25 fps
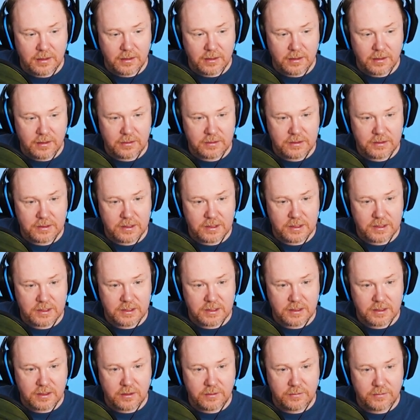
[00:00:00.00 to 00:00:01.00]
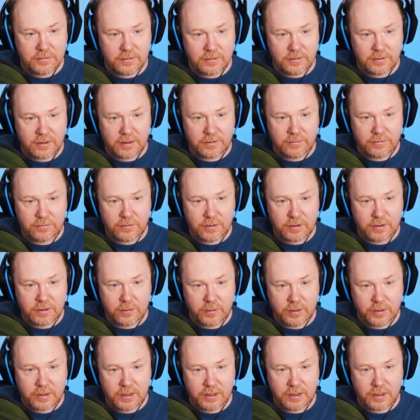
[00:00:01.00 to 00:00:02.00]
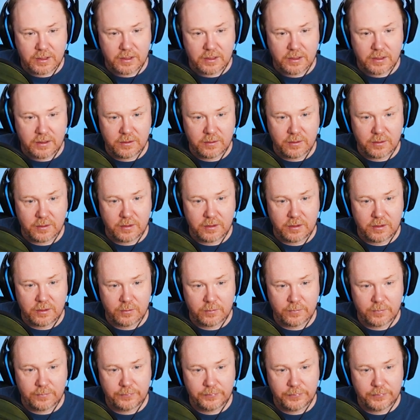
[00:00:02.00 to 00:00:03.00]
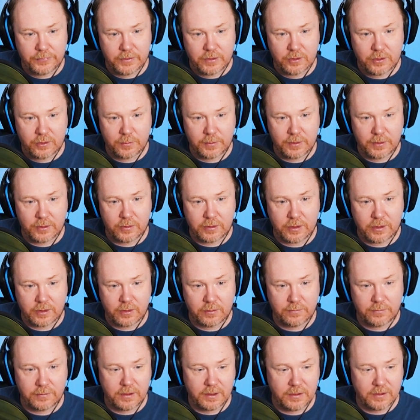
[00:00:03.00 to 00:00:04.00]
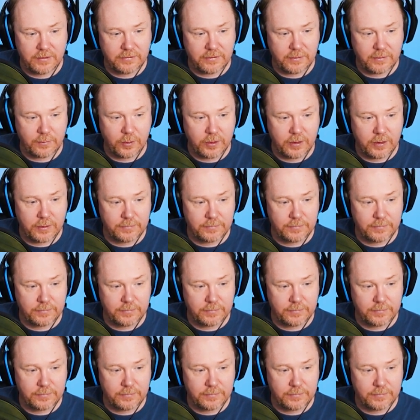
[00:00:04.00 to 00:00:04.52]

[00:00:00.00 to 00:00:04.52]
just over, like really quickly, you know, he'll be looking over here somewhere.